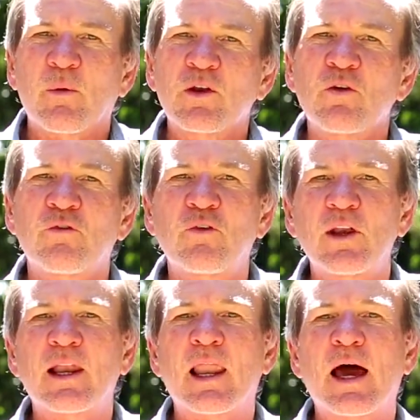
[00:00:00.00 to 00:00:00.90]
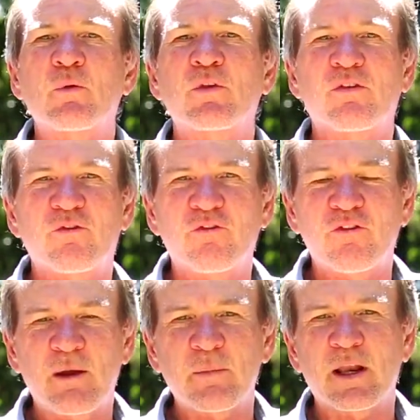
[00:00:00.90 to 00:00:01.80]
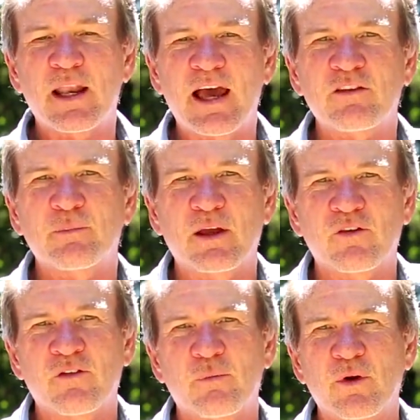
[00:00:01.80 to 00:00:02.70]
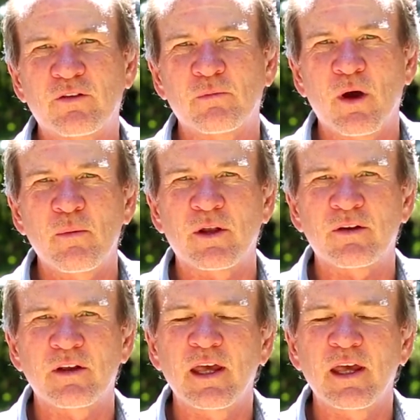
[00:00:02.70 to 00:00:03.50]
when you're fully aligned with the feminine aspect of the present moment,